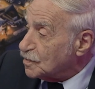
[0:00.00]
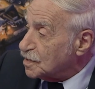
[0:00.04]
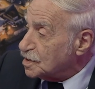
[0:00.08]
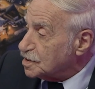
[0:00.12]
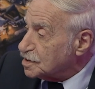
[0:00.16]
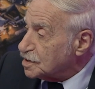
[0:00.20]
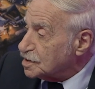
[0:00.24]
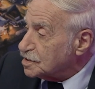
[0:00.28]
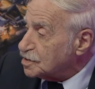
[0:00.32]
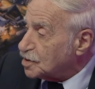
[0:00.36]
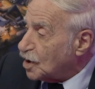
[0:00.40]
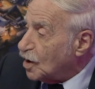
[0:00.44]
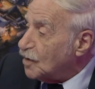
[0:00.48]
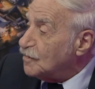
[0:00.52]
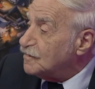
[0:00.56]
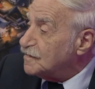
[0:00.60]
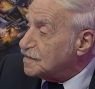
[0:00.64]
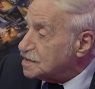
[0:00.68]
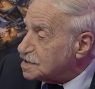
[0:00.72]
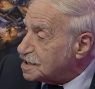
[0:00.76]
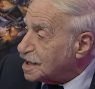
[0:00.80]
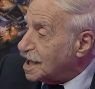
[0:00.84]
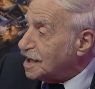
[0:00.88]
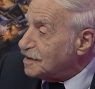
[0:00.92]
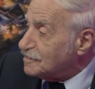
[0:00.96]
when
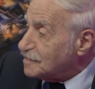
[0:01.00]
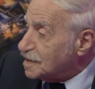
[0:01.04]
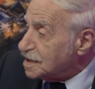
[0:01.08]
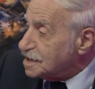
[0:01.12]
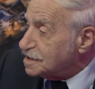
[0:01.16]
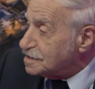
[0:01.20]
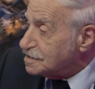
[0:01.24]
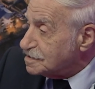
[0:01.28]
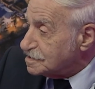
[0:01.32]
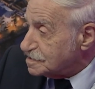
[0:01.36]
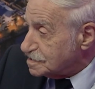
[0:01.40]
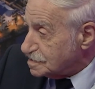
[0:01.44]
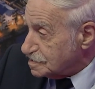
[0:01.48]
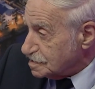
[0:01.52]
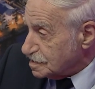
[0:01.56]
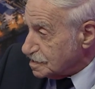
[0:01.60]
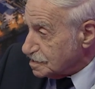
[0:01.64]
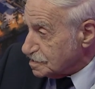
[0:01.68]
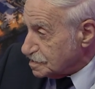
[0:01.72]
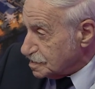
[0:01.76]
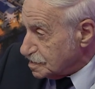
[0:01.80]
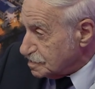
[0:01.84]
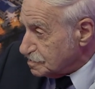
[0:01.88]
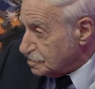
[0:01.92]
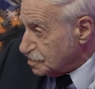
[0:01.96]
COVID came in,
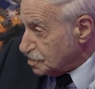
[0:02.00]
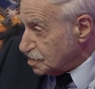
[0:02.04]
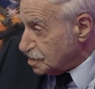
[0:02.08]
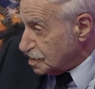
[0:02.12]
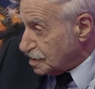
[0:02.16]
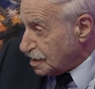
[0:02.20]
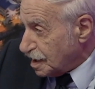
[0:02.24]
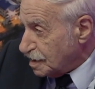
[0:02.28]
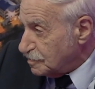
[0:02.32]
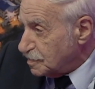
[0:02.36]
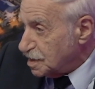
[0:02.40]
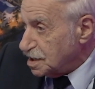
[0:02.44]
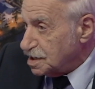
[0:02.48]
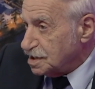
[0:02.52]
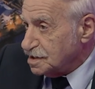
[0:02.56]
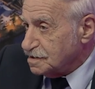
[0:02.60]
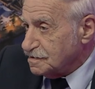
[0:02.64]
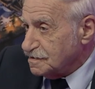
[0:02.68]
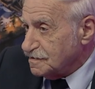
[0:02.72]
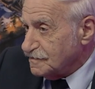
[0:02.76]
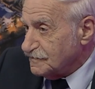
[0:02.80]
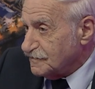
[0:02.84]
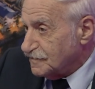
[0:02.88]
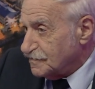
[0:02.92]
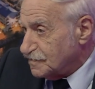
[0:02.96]
and it came
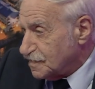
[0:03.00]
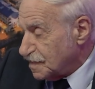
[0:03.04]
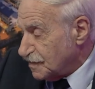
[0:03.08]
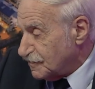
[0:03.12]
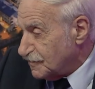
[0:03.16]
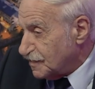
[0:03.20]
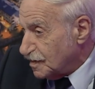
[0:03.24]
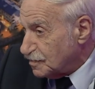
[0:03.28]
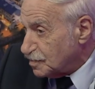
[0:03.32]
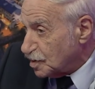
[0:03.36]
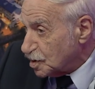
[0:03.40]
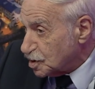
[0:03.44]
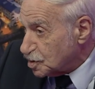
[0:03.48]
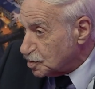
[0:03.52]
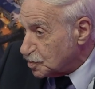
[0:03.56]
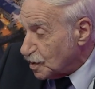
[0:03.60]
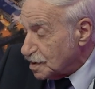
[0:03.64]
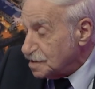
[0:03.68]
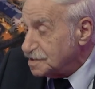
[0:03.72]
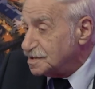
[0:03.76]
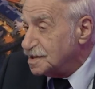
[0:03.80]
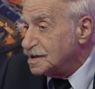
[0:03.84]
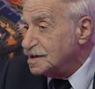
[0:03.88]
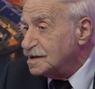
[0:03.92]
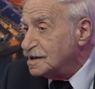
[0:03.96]
in February
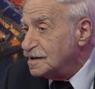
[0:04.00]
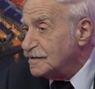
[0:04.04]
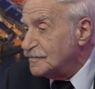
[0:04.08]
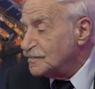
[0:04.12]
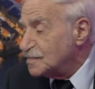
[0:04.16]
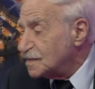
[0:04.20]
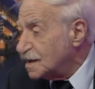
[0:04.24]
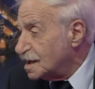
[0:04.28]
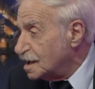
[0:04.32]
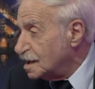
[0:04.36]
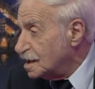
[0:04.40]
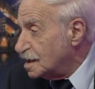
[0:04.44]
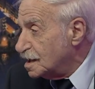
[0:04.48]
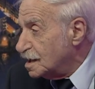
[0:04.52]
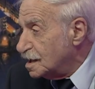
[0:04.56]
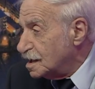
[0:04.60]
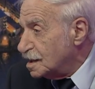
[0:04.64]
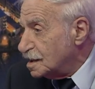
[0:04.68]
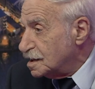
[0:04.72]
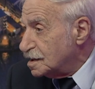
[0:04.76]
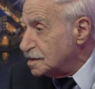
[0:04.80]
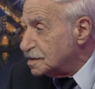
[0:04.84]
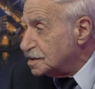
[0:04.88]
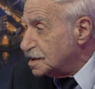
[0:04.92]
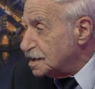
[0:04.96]
20,
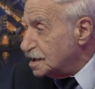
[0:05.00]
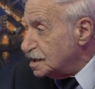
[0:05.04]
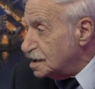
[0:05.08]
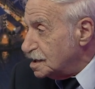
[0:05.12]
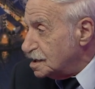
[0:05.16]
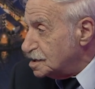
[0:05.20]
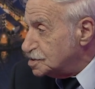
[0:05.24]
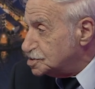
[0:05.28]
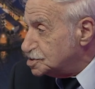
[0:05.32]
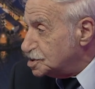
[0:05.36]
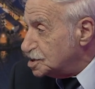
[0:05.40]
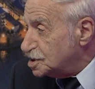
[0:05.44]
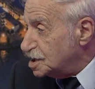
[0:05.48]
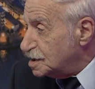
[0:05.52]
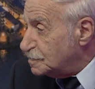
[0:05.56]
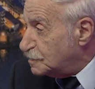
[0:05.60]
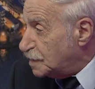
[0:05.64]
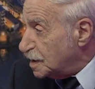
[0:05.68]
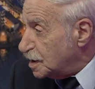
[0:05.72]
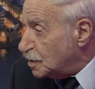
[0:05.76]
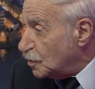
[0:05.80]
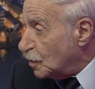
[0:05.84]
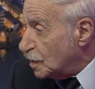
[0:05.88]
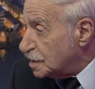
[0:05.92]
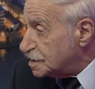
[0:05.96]
the
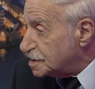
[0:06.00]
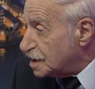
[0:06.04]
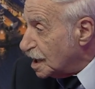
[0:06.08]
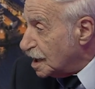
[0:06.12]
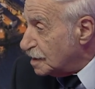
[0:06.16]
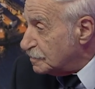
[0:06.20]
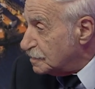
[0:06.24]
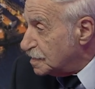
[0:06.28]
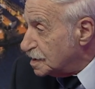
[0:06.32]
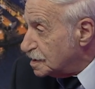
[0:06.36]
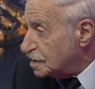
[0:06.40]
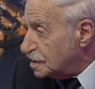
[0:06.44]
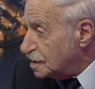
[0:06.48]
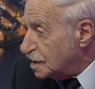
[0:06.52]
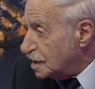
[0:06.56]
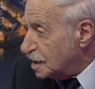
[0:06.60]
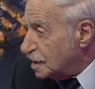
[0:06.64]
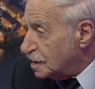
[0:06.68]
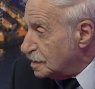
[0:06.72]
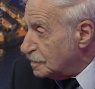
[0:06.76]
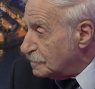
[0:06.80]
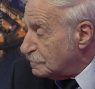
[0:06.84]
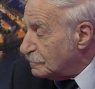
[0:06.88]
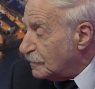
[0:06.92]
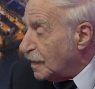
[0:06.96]
GDP went up
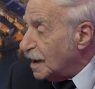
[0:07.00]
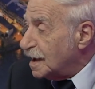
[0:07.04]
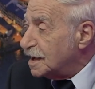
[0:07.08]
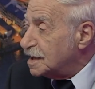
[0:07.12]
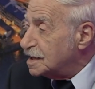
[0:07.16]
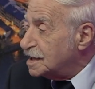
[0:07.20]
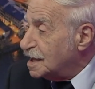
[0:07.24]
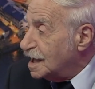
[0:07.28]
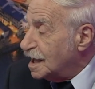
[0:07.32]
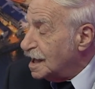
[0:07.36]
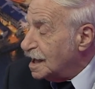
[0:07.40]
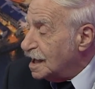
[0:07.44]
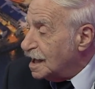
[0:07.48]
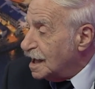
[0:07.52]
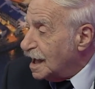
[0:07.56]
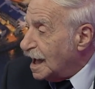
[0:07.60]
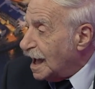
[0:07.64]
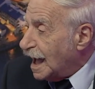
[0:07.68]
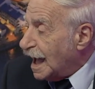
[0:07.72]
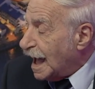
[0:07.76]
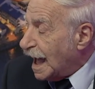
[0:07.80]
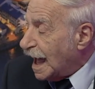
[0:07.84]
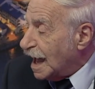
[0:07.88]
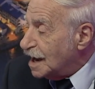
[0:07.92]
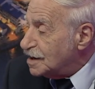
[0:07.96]
by
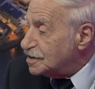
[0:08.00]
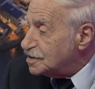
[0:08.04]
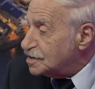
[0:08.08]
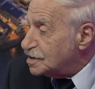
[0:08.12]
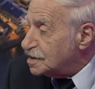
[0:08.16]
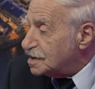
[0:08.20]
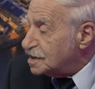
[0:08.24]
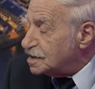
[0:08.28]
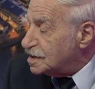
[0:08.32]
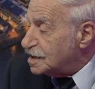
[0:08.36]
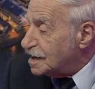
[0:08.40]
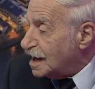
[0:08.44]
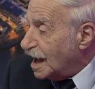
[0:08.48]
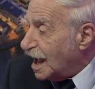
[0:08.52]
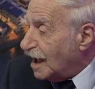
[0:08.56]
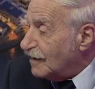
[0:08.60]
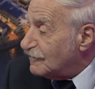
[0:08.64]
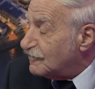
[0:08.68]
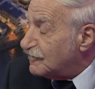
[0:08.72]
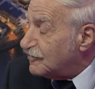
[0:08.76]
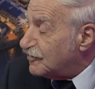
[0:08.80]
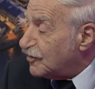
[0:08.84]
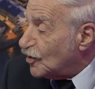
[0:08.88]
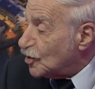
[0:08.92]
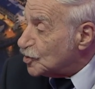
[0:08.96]

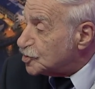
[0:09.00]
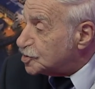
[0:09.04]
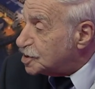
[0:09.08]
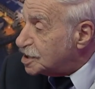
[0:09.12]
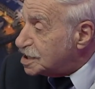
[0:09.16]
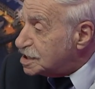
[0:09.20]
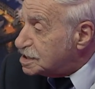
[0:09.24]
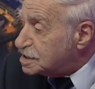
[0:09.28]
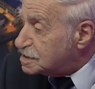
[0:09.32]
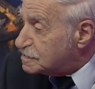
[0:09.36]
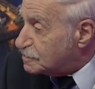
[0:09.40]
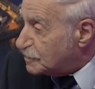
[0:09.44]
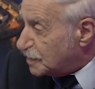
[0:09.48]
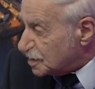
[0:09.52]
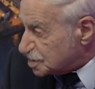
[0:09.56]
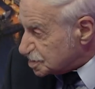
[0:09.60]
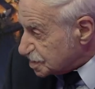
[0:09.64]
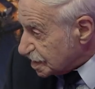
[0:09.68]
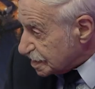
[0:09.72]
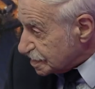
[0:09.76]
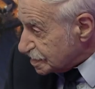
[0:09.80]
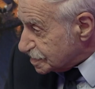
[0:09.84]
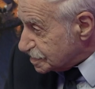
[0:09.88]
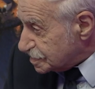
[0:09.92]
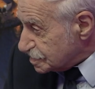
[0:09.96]

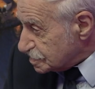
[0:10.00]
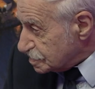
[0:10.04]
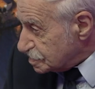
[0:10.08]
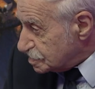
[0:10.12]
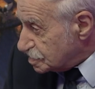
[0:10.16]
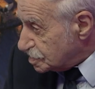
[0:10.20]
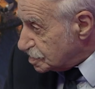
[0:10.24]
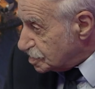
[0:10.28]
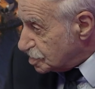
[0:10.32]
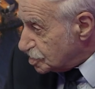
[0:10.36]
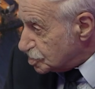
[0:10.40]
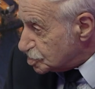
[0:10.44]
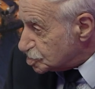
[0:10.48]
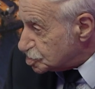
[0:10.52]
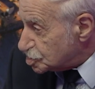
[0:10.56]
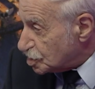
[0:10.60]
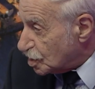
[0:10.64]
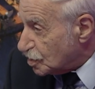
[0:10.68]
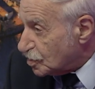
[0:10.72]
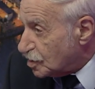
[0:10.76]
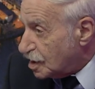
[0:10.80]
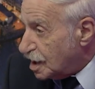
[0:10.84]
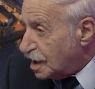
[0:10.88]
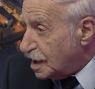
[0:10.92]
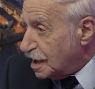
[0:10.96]
114%.
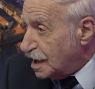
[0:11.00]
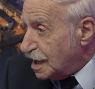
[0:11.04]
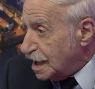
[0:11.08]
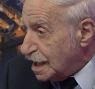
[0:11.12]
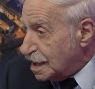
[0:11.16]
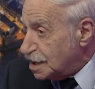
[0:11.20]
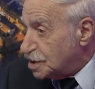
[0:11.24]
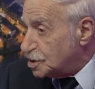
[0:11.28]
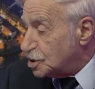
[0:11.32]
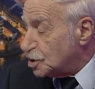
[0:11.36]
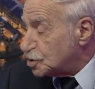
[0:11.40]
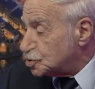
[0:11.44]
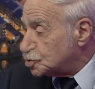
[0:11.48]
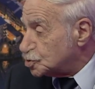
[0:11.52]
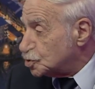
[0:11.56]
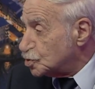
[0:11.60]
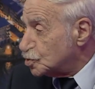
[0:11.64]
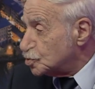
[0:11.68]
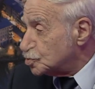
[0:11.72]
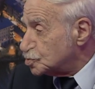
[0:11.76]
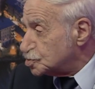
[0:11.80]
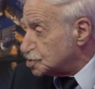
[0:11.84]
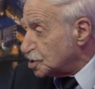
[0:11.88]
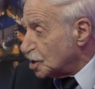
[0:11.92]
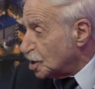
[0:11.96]
So in the
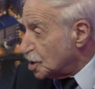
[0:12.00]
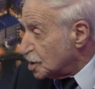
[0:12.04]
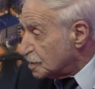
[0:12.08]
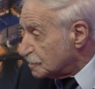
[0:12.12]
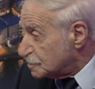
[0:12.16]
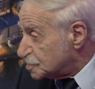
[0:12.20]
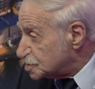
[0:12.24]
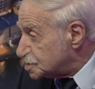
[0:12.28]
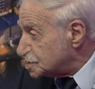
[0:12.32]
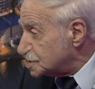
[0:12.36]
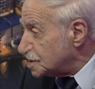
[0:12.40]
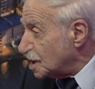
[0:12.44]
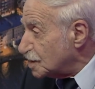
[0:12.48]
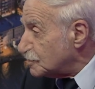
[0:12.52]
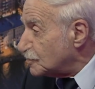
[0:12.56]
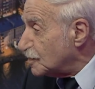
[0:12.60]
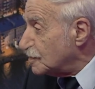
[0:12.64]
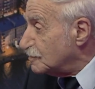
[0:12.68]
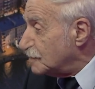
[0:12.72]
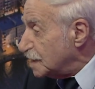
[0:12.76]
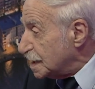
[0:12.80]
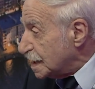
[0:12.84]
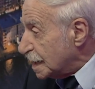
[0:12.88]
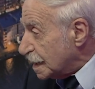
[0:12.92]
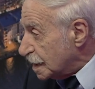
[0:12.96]
two terms that we've
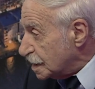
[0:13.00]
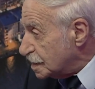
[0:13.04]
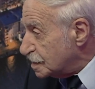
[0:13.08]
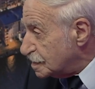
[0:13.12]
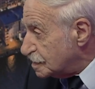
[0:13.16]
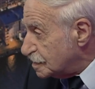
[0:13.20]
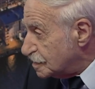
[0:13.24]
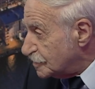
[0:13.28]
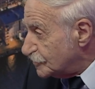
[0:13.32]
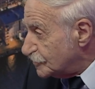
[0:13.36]
been in,